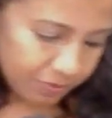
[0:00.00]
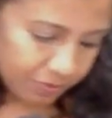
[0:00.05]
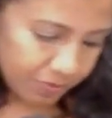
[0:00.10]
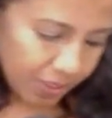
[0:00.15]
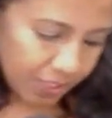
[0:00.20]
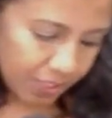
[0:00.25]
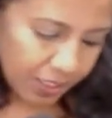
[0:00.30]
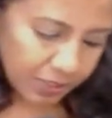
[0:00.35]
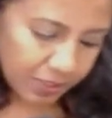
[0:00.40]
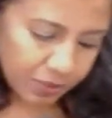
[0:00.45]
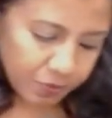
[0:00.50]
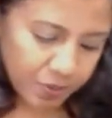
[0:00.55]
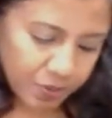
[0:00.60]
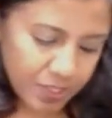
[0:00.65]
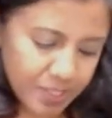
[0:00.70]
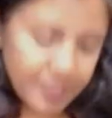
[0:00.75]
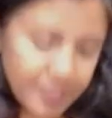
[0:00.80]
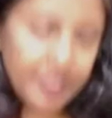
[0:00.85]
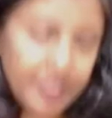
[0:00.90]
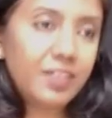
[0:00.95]
Another
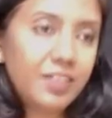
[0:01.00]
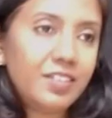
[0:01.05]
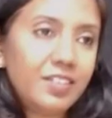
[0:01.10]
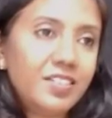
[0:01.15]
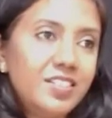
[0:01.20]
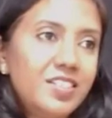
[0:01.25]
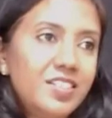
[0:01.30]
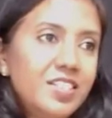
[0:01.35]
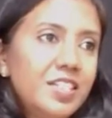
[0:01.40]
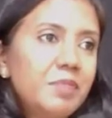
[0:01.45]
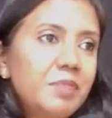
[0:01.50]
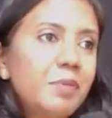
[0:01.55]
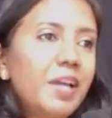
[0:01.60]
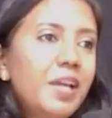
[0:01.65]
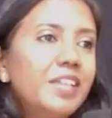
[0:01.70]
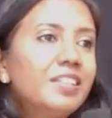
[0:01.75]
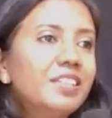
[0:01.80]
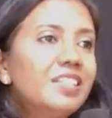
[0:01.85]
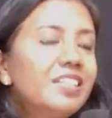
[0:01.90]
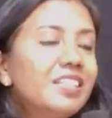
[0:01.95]
verse there,
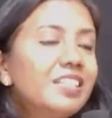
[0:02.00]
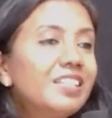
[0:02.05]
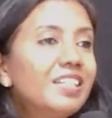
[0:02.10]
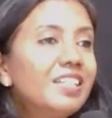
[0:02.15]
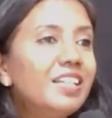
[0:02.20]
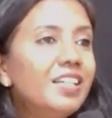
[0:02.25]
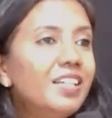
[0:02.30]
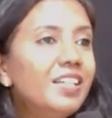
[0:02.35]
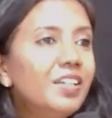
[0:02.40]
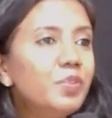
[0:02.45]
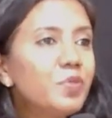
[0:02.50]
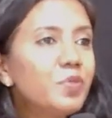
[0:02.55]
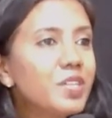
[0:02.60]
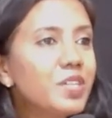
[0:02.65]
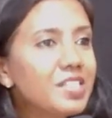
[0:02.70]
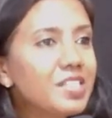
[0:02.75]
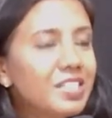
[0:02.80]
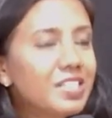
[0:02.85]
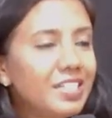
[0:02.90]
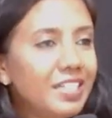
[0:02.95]
Jeremiah 33,
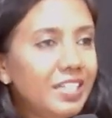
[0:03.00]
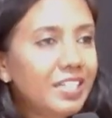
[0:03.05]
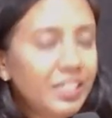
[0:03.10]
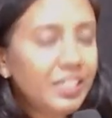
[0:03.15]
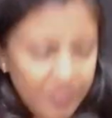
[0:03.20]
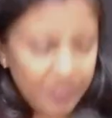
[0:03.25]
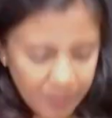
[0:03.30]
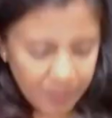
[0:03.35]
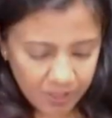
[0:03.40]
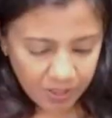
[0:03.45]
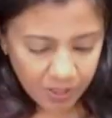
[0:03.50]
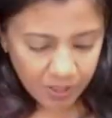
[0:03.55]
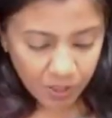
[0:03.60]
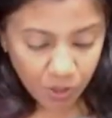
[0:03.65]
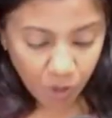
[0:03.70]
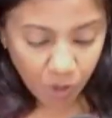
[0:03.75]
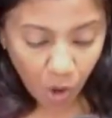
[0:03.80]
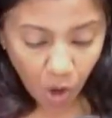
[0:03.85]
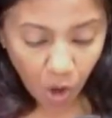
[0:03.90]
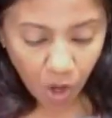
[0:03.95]
verse 3
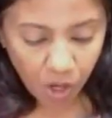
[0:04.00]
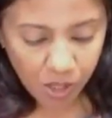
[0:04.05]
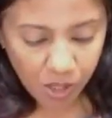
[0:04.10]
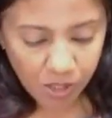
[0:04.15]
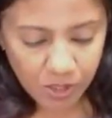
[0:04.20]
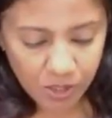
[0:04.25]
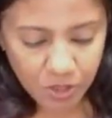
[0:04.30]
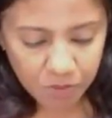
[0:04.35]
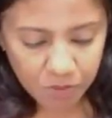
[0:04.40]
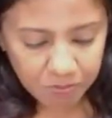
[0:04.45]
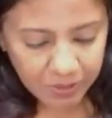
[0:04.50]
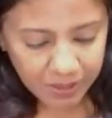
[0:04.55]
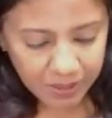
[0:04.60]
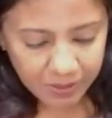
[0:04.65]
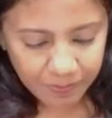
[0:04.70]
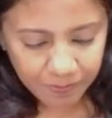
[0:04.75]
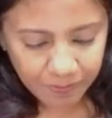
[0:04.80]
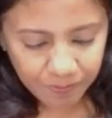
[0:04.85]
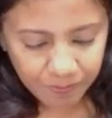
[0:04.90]
Call to me,